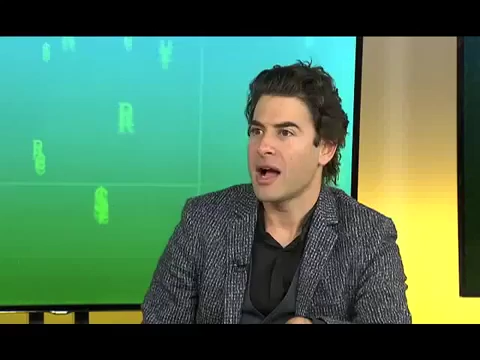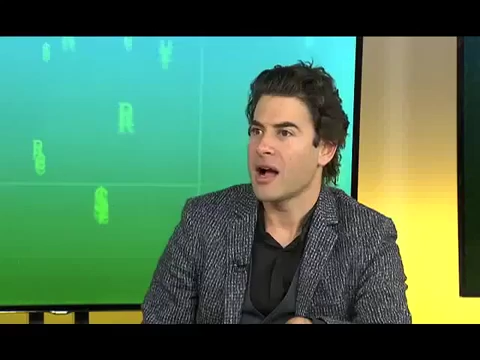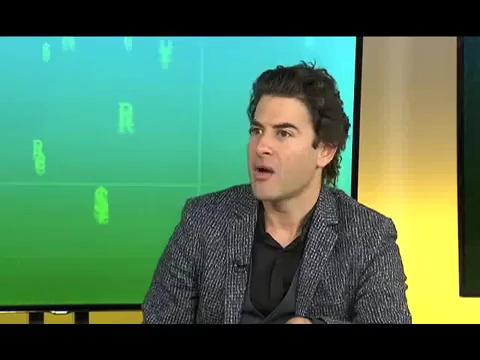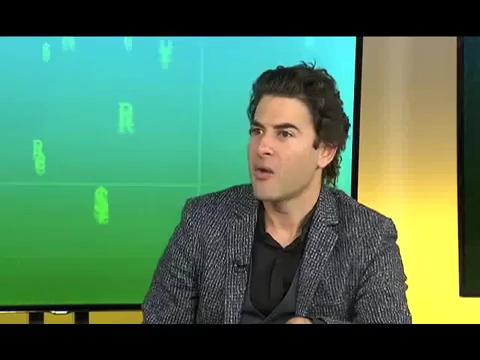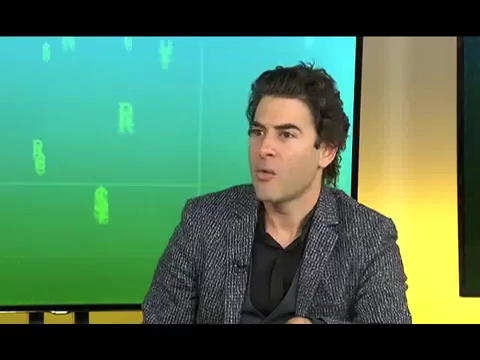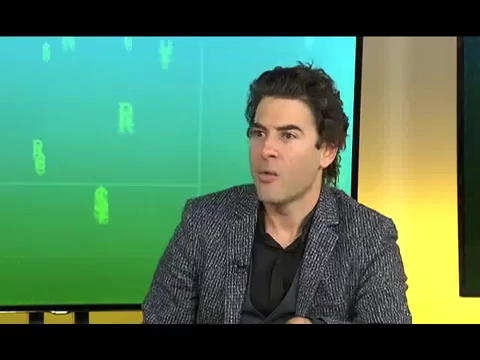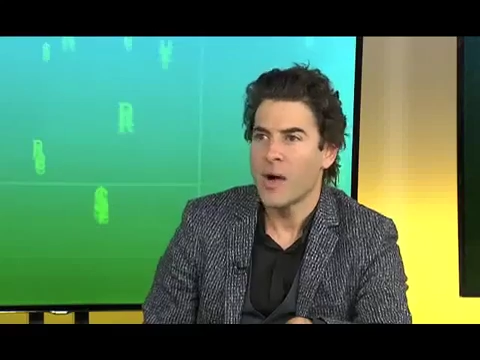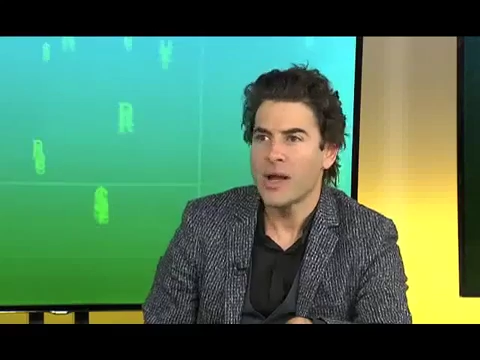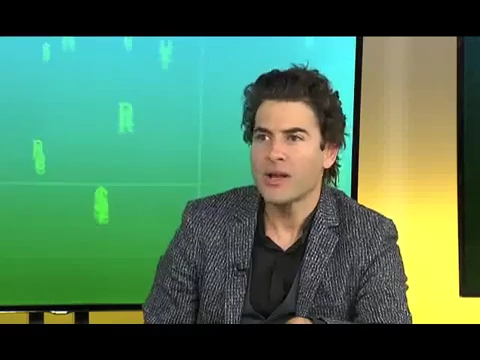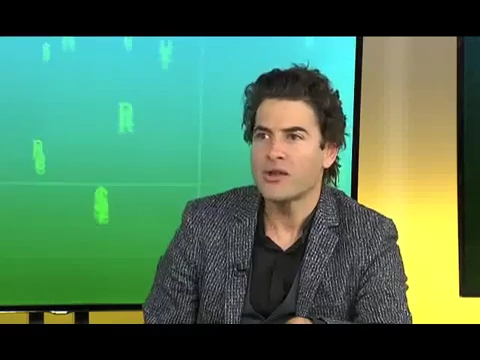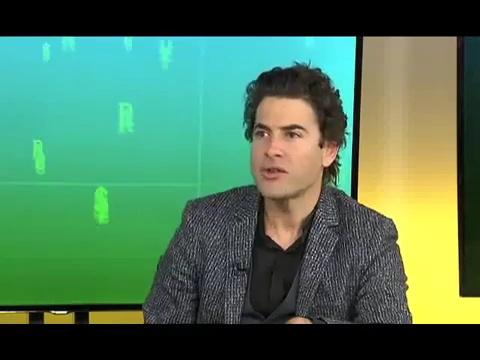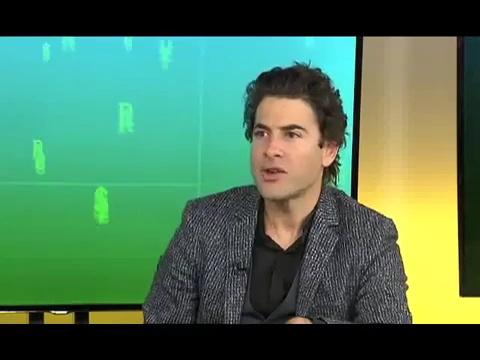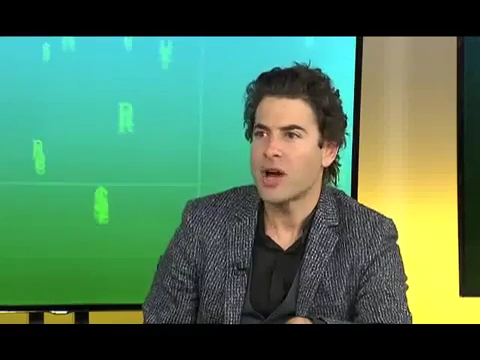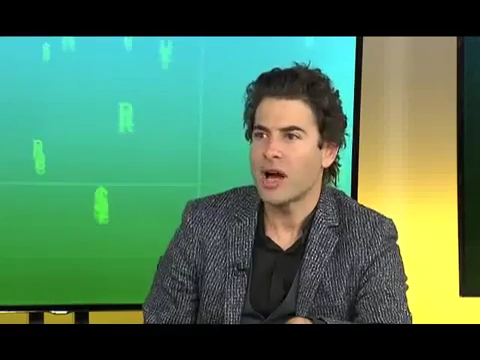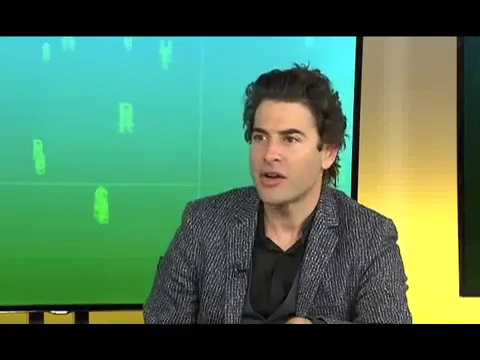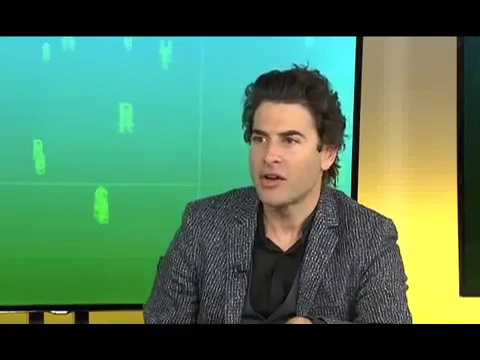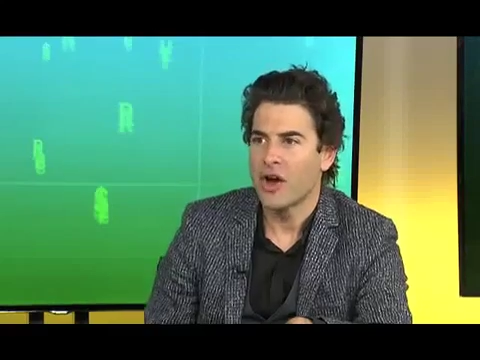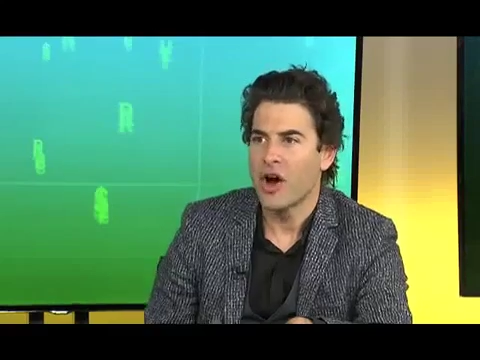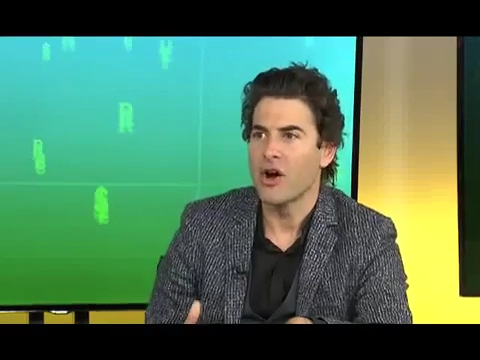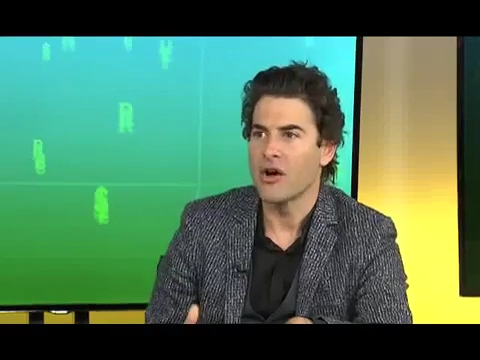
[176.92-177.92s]
like, when do
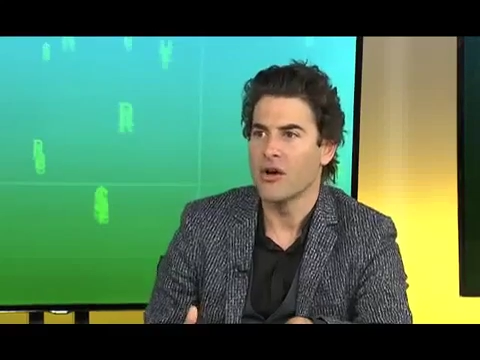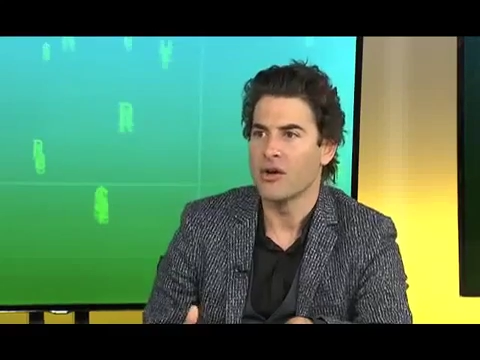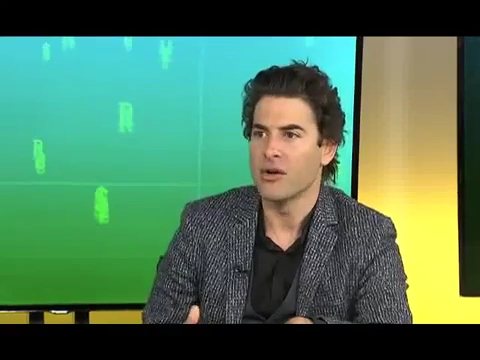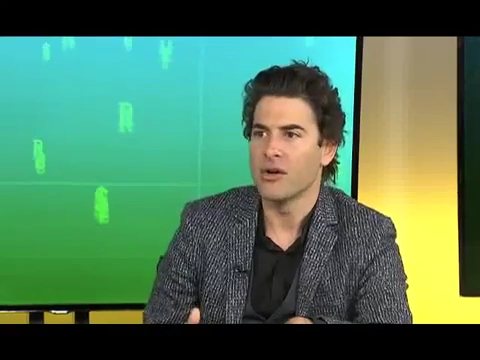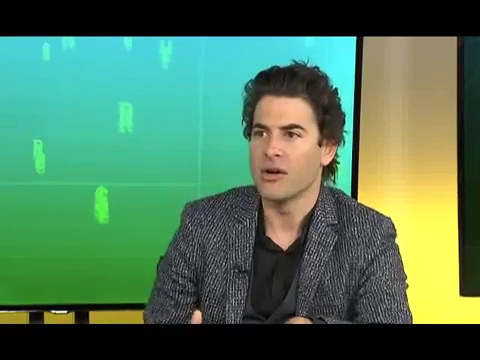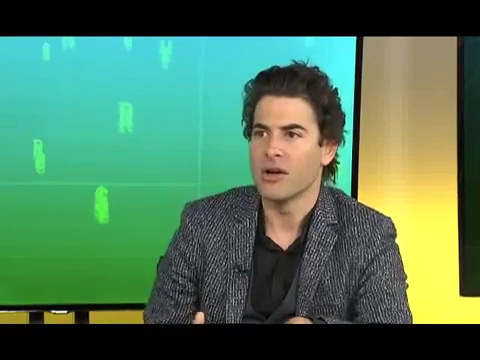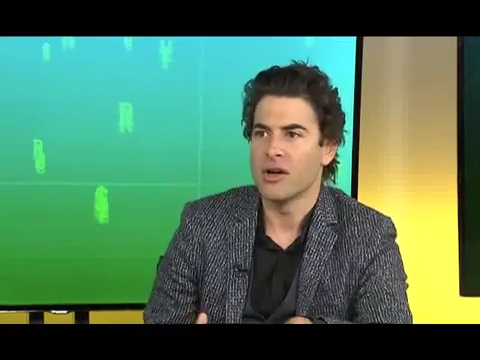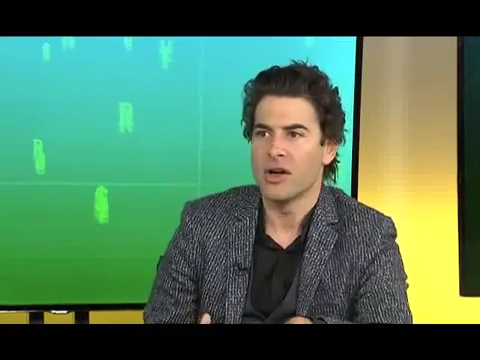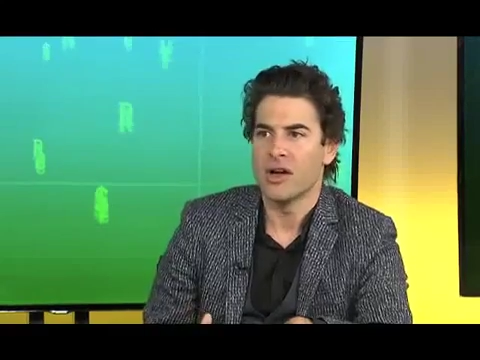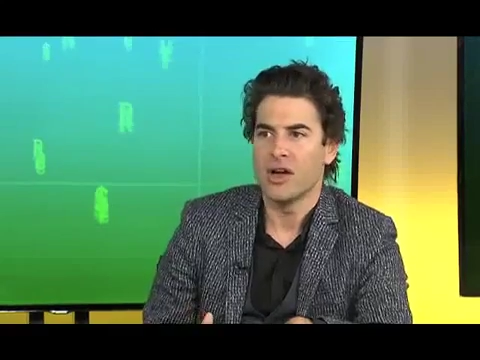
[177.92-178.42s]
I know